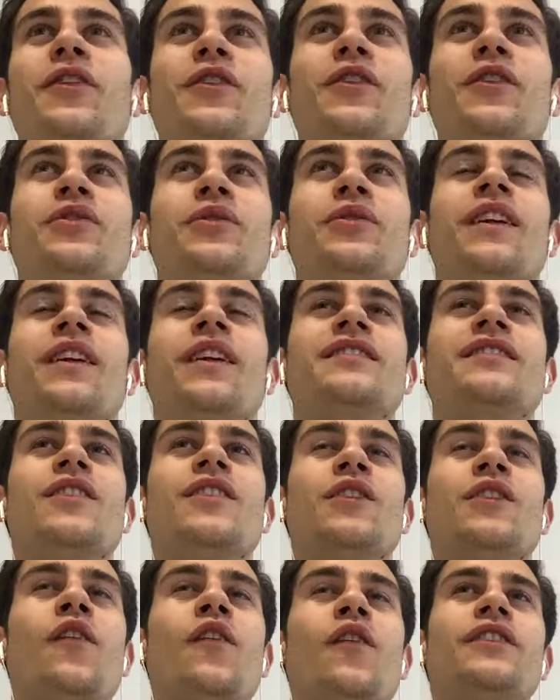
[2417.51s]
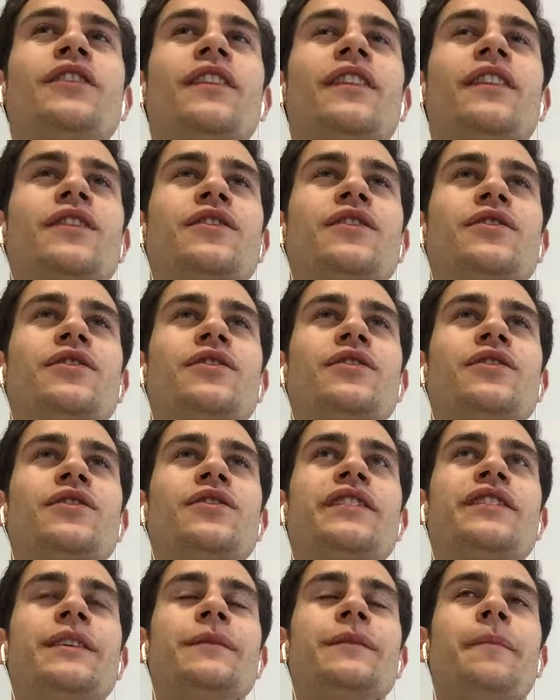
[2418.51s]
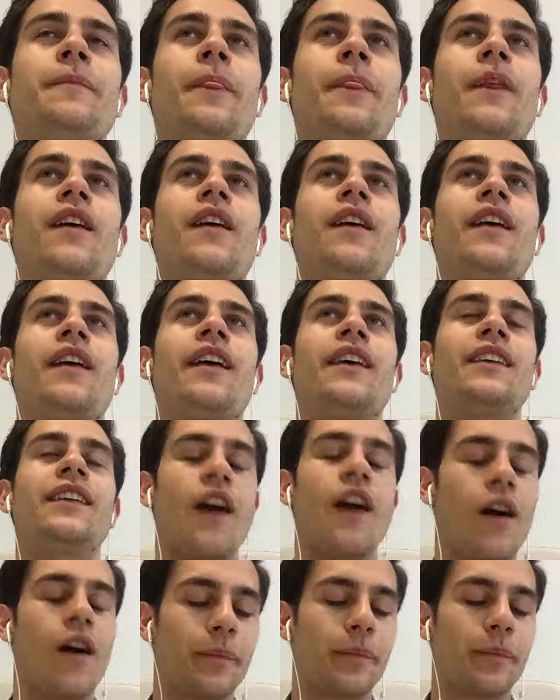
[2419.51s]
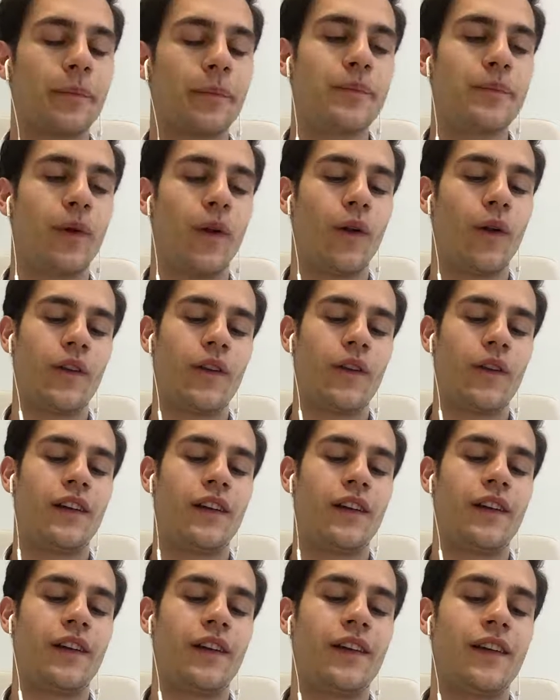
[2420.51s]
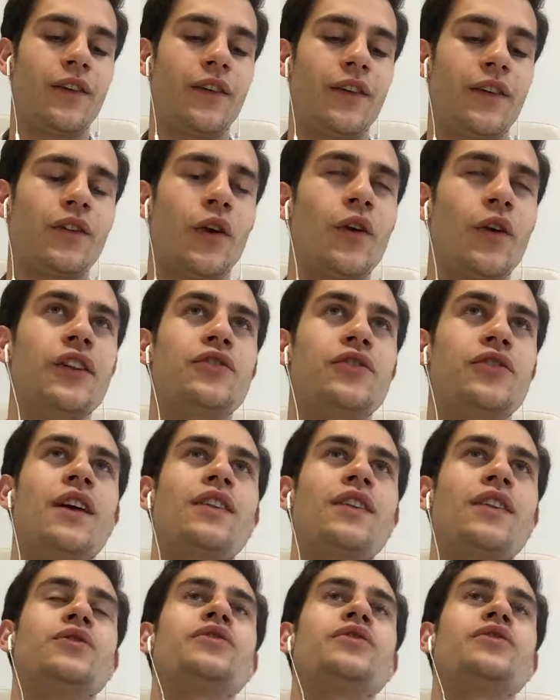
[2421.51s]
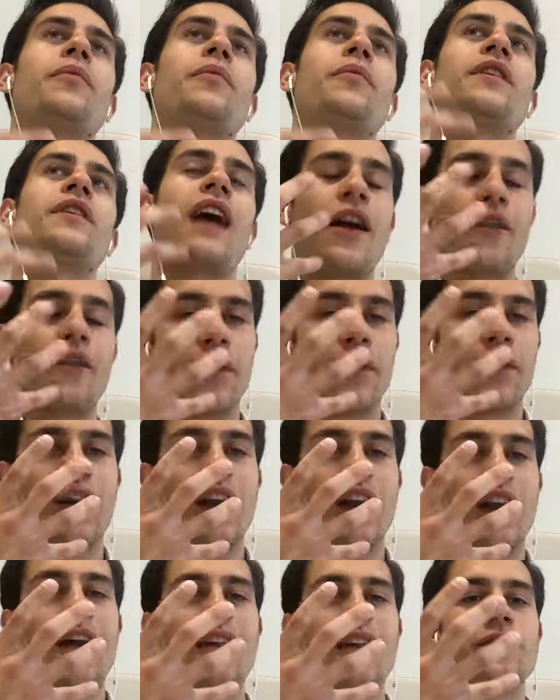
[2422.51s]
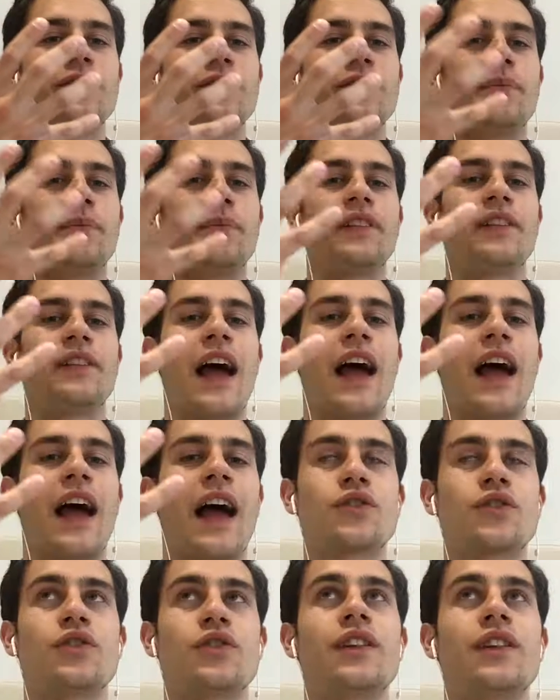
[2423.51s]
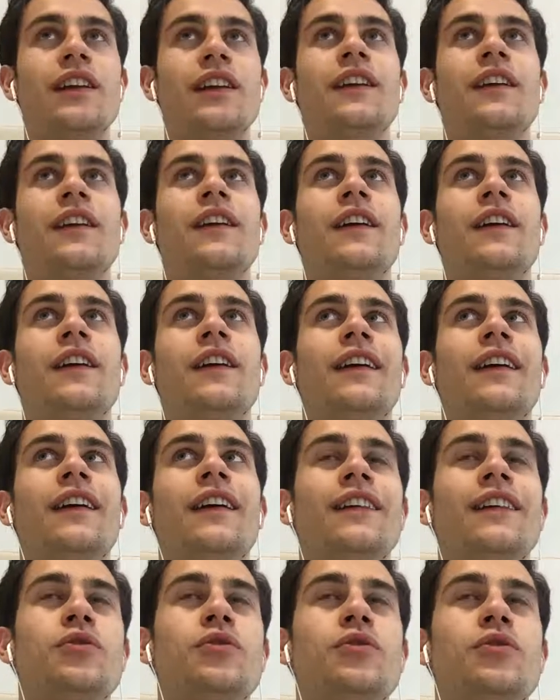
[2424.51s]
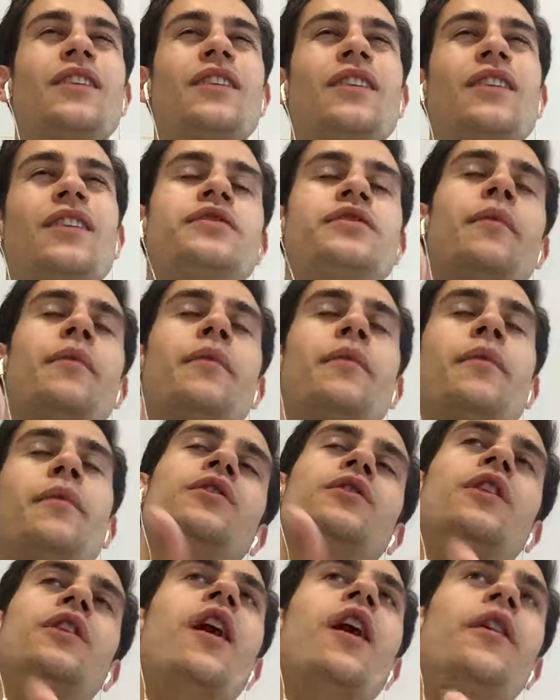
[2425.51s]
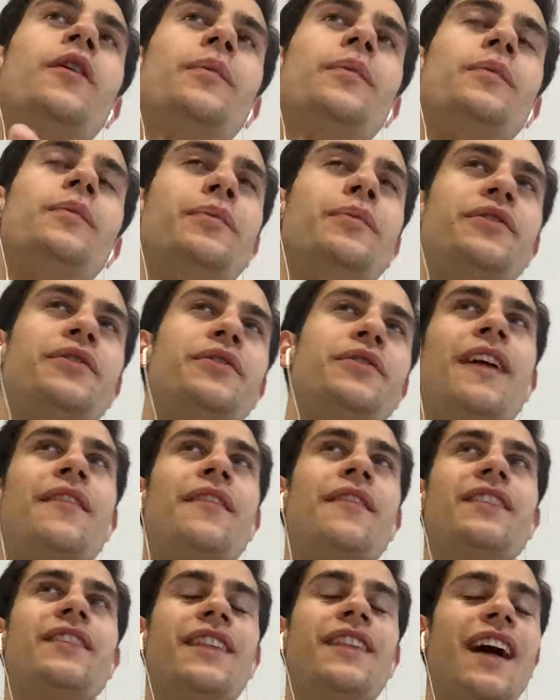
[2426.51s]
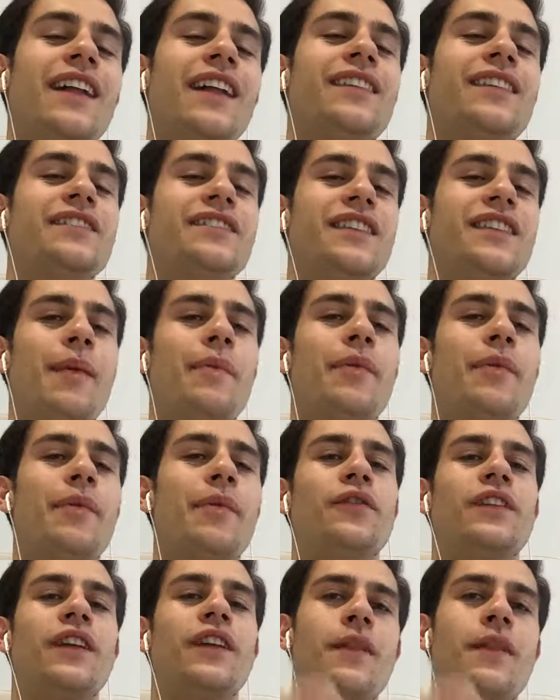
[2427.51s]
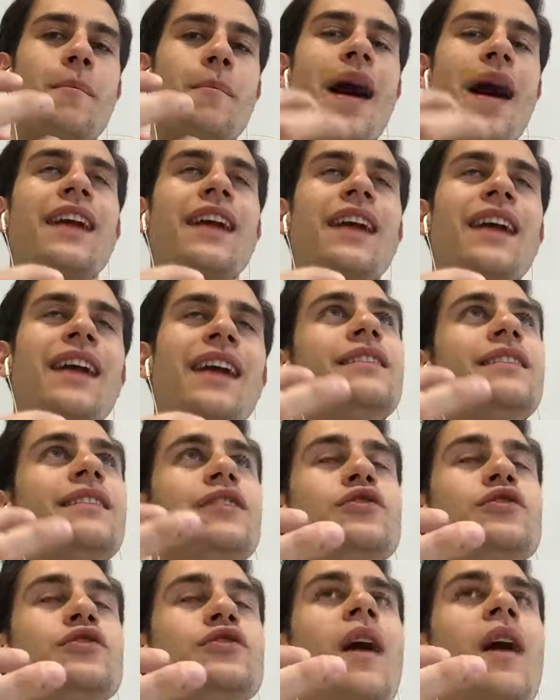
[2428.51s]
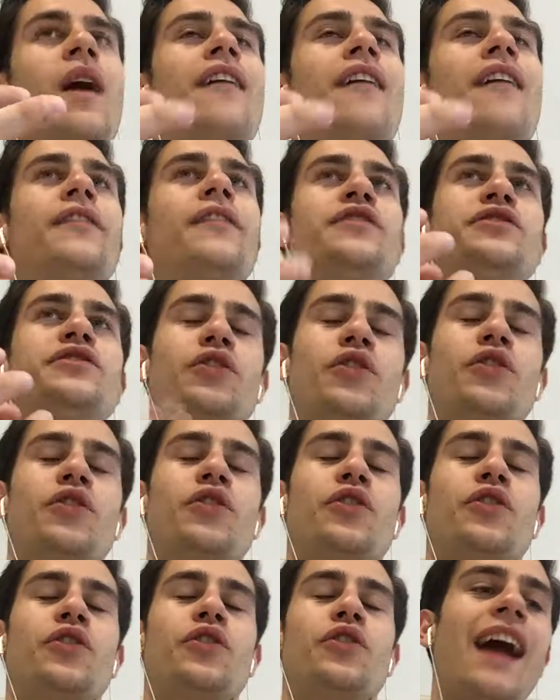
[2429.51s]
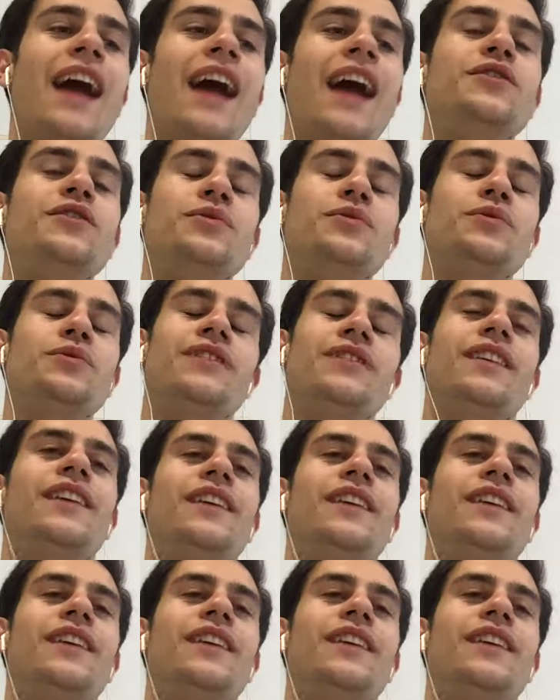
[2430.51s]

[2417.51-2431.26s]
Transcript: everything you're doing. It's not often that you see young people not only trying to do something out of their lives, but actually trying to do something for other people's lives. And that doesn't happen often. And the mindset that you have, the serving attitude,